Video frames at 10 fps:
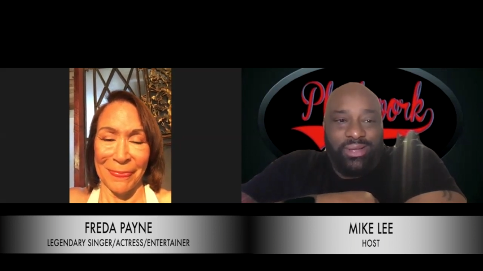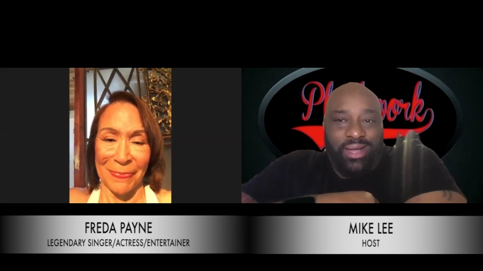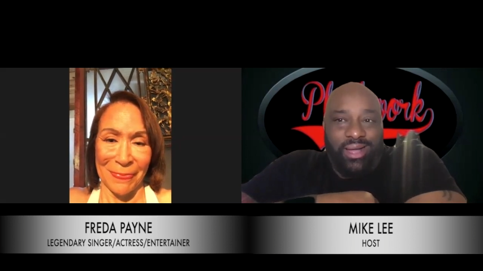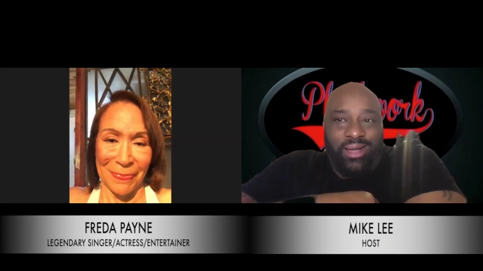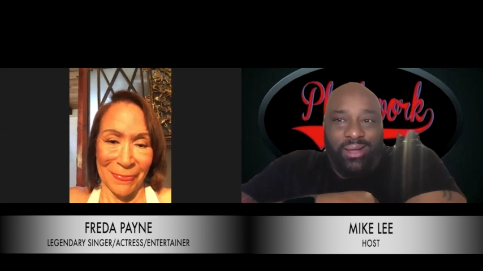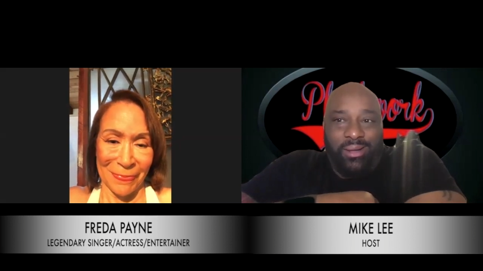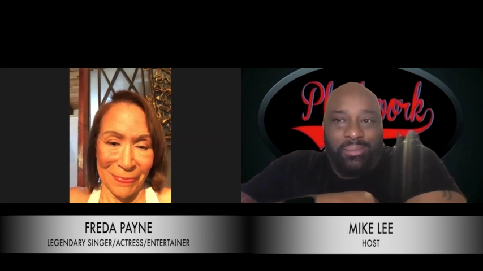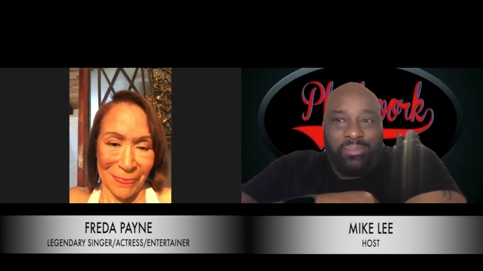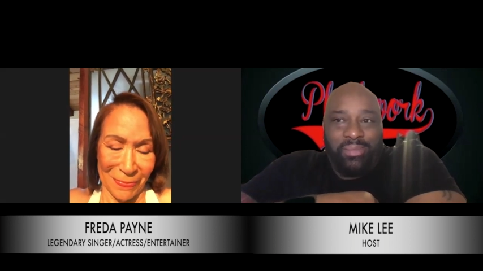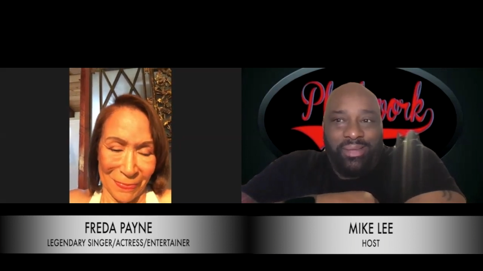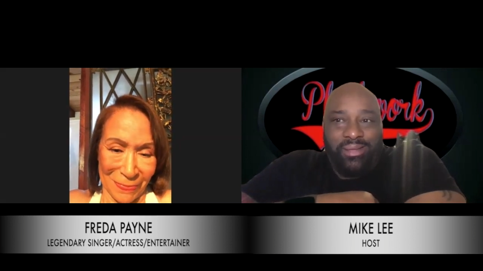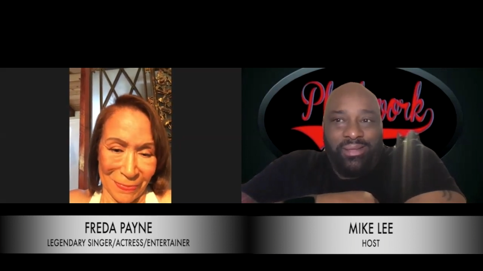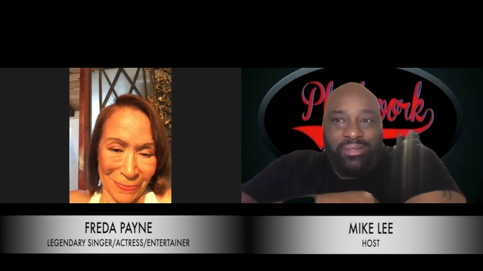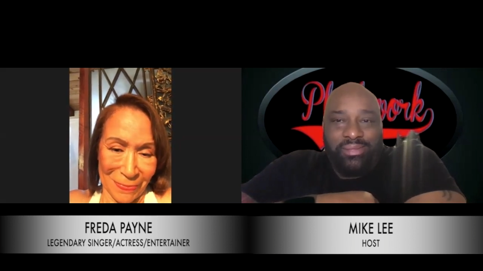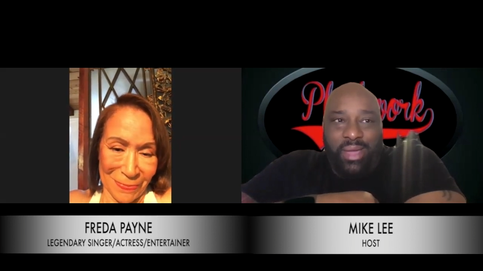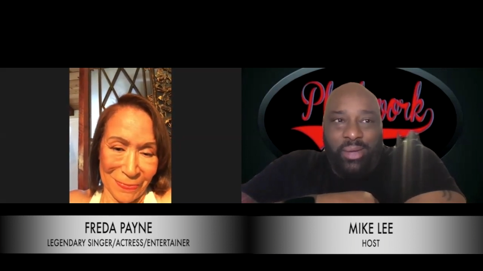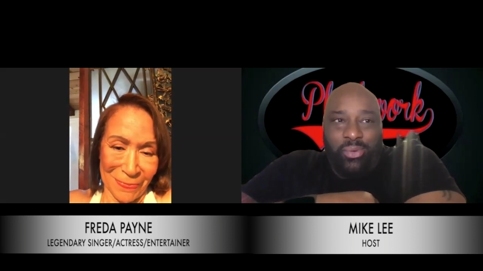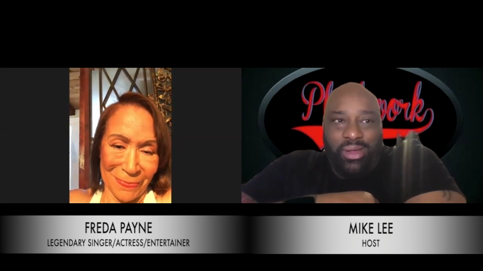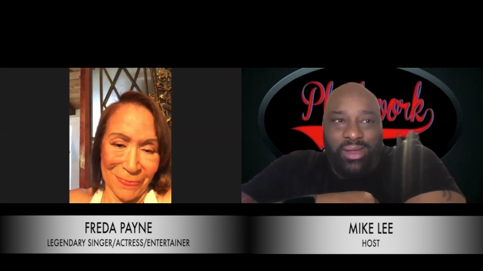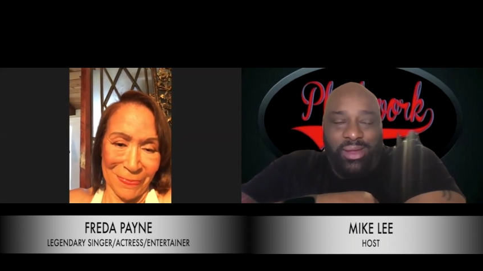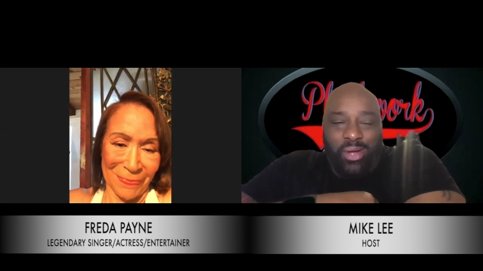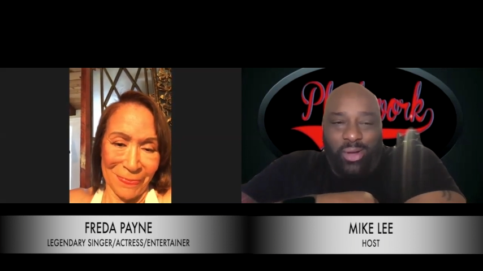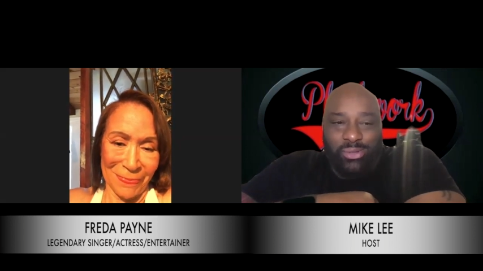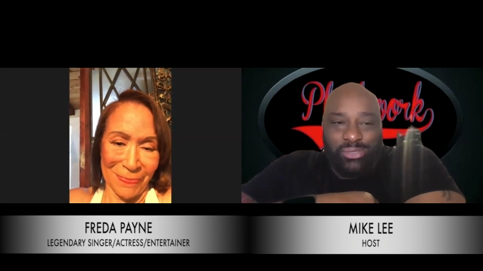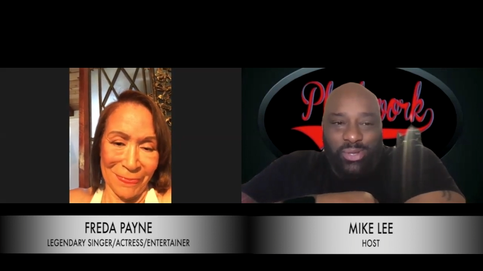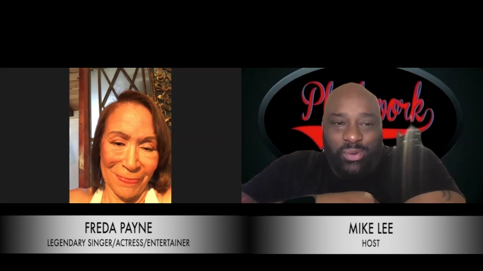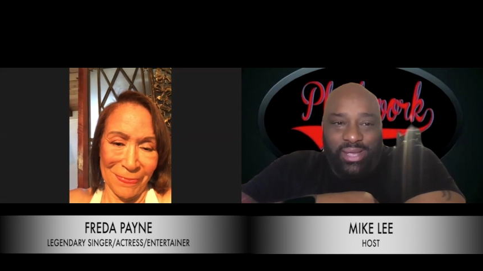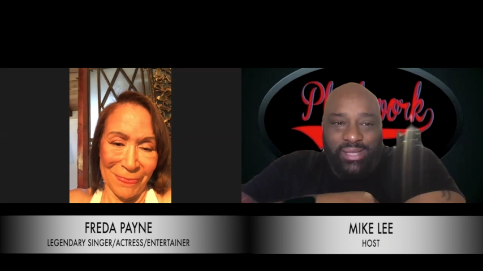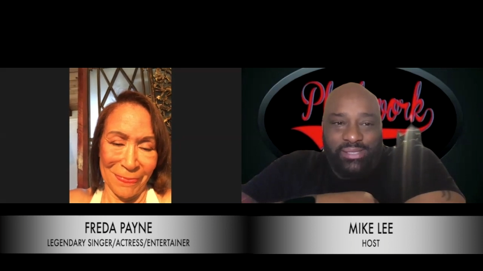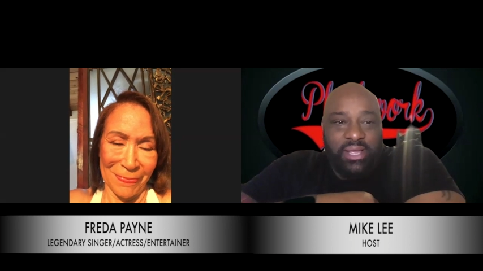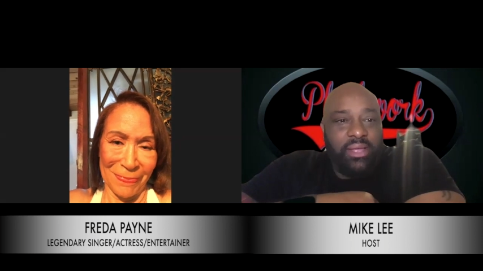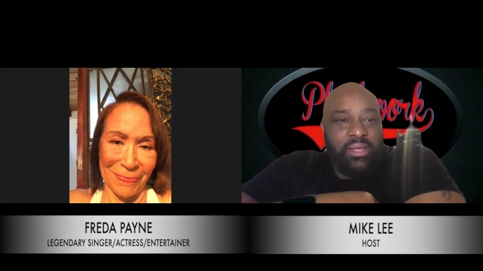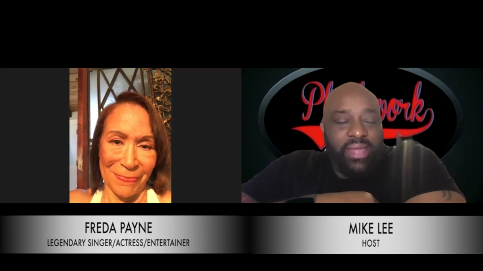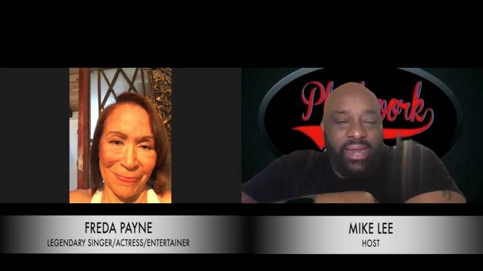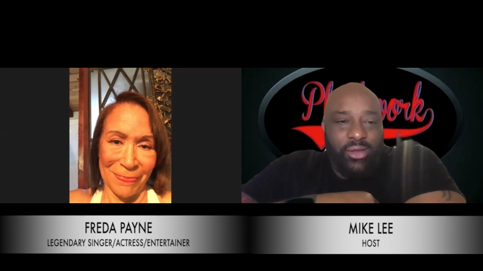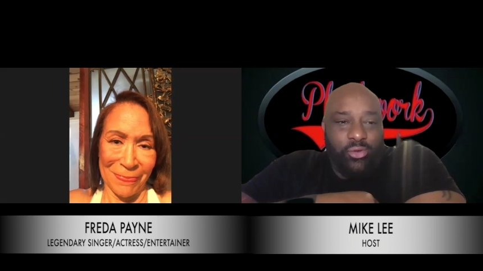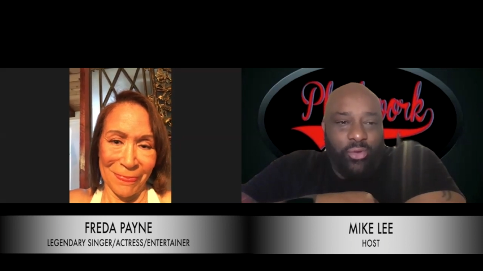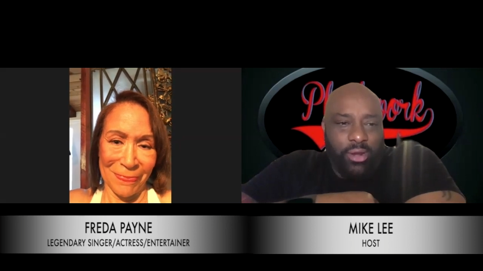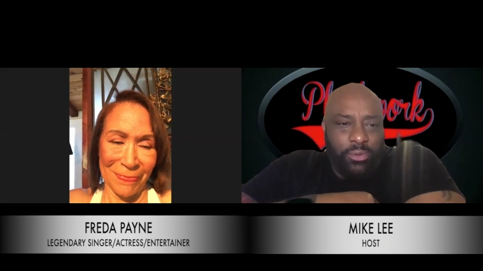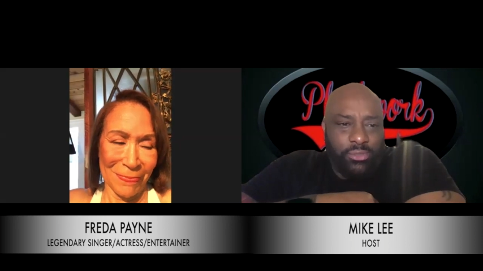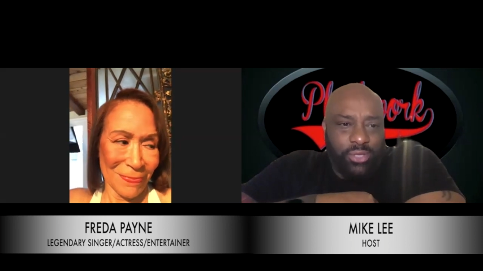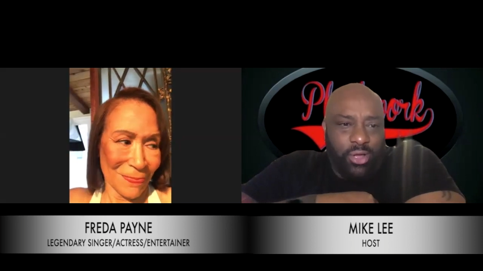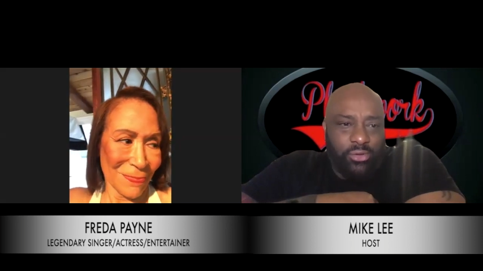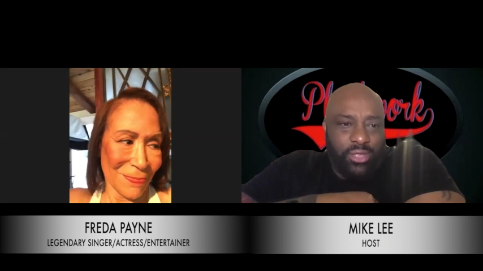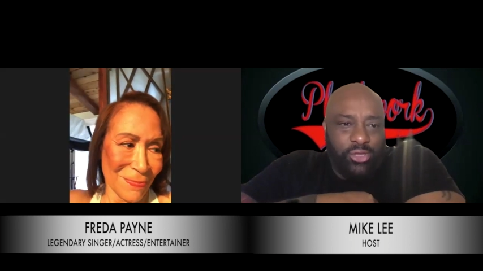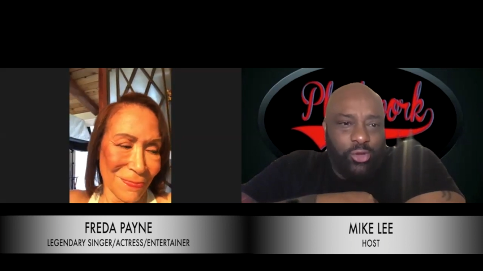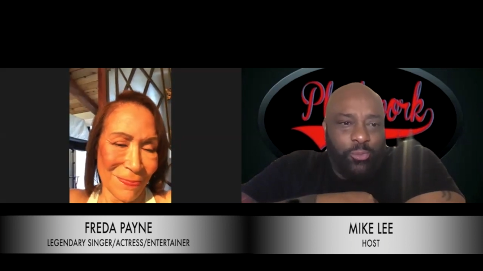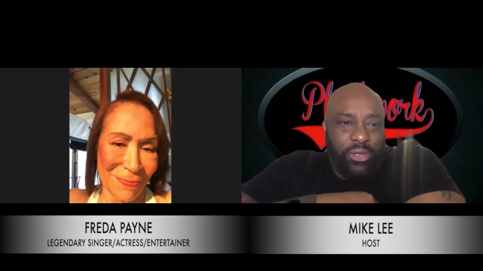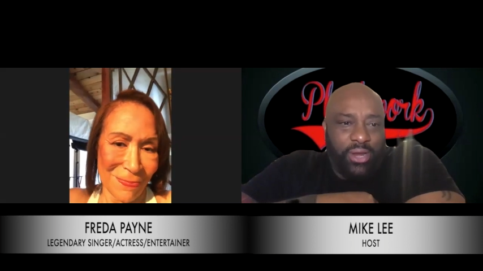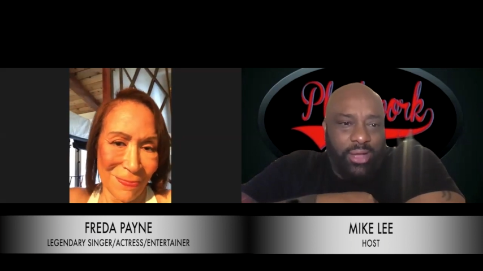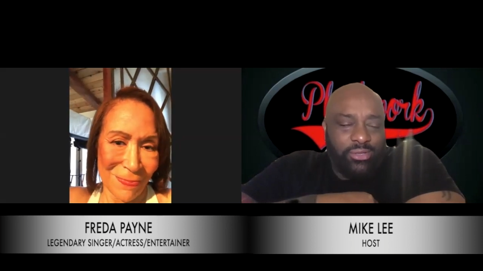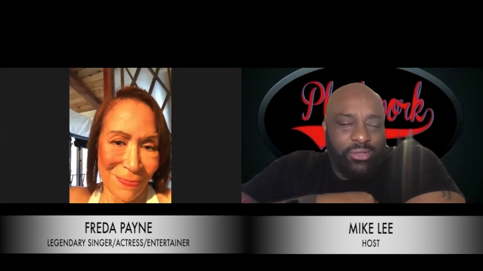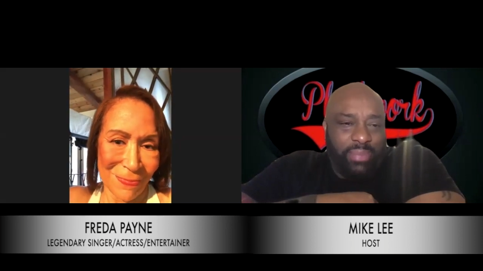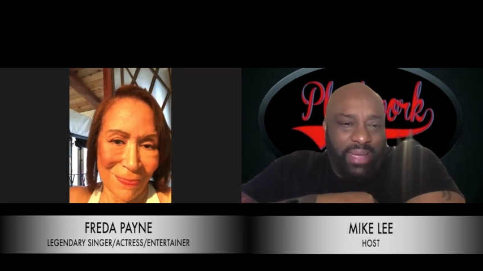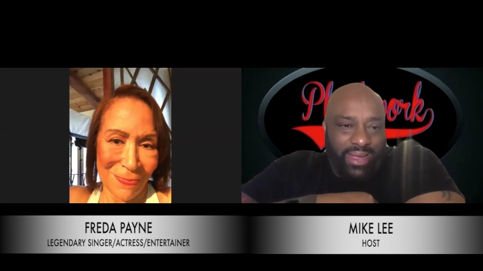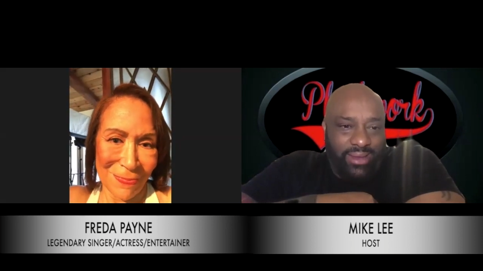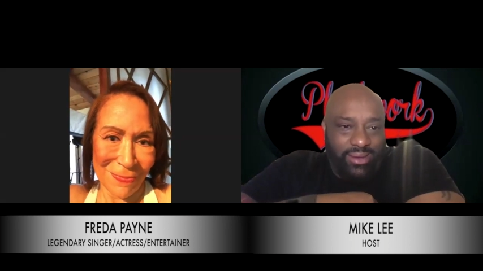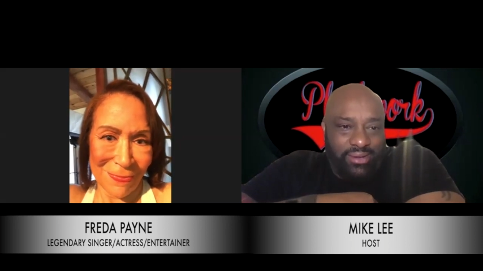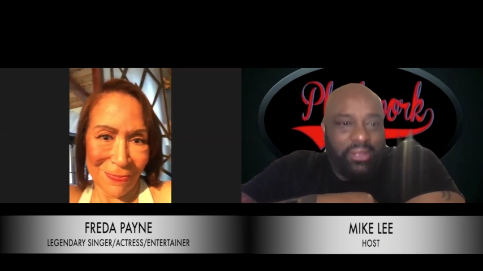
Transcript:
Speaker 1: uh, that uh-huh. we're here also is that incredible song that you put out, Band